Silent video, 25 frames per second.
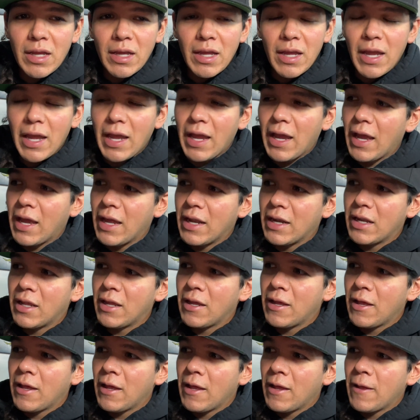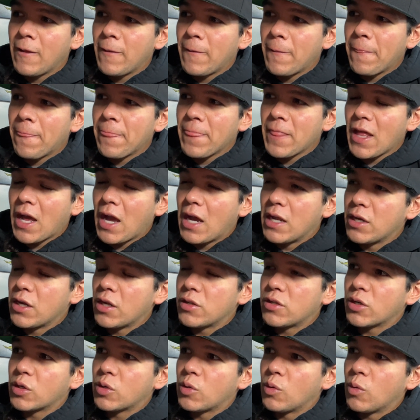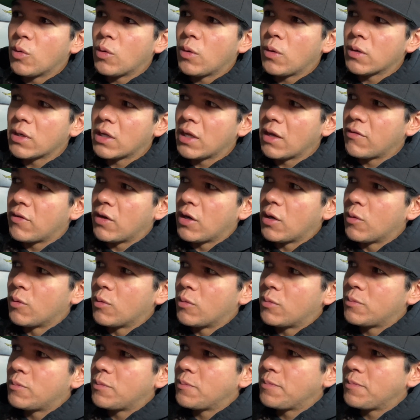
And another goal I'll give out